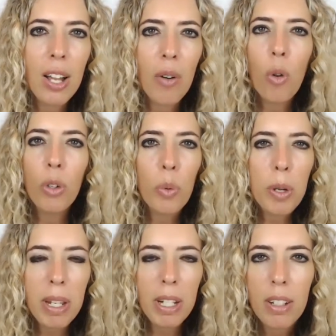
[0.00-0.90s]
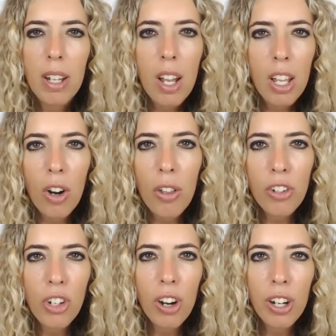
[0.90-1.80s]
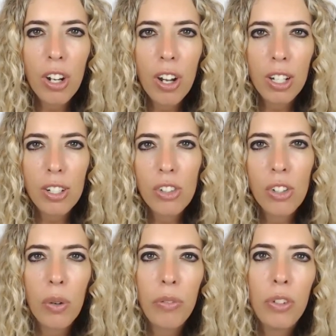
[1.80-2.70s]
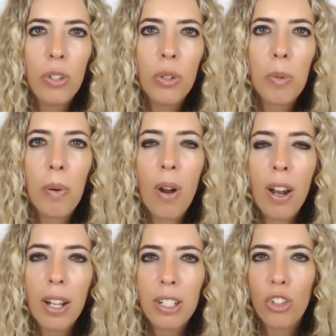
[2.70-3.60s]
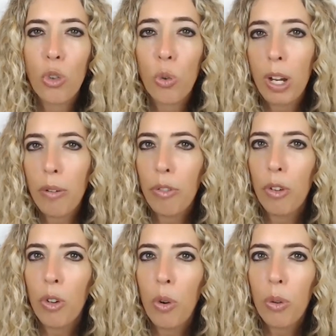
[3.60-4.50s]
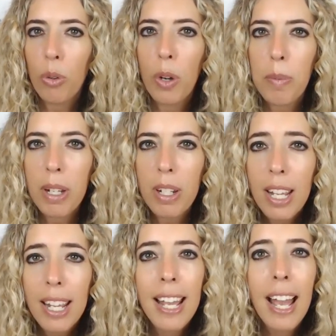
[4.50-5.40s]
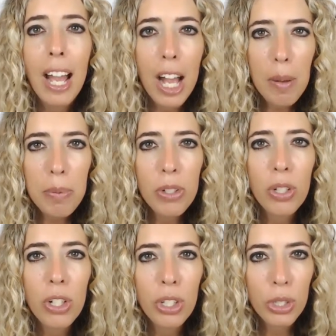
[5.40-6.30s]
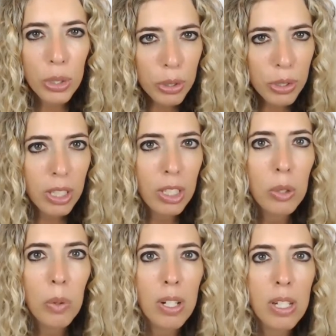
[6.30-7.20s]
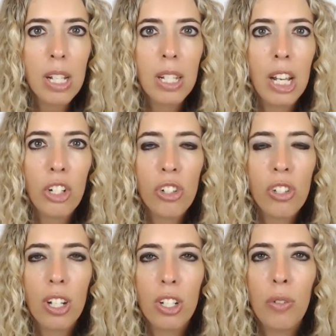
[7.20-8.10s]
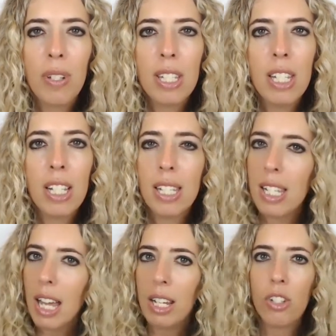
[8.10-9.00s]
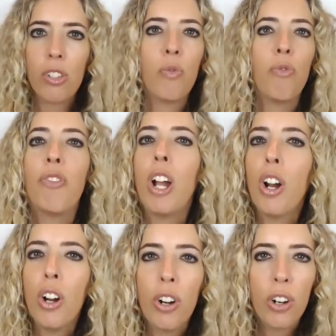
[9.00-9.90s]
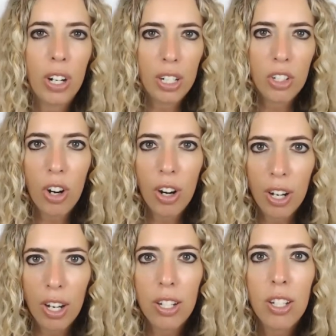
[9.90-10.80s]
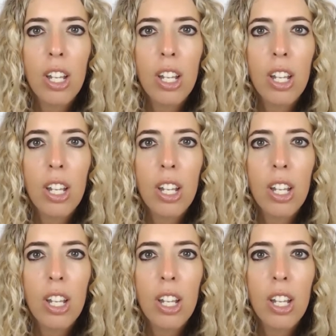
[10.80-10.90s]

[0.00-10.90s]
older women are their target audience. So if your product is great for older women, absolutely you want to sell to HSN and QVC because that is very targeted